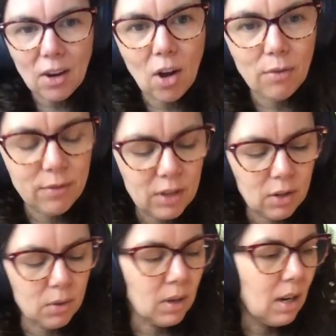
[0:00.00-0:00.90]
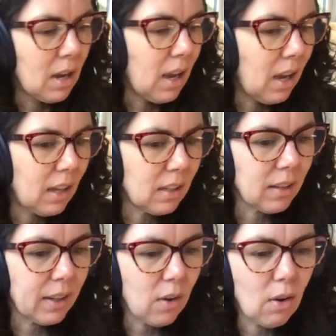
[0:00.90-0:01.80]
off of you and
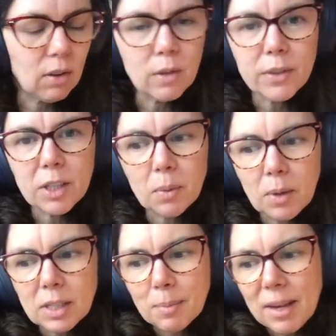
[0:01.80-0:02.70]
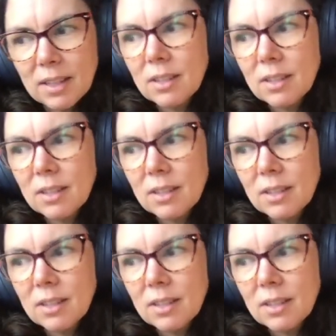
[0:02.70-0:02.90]
like all over your workspace.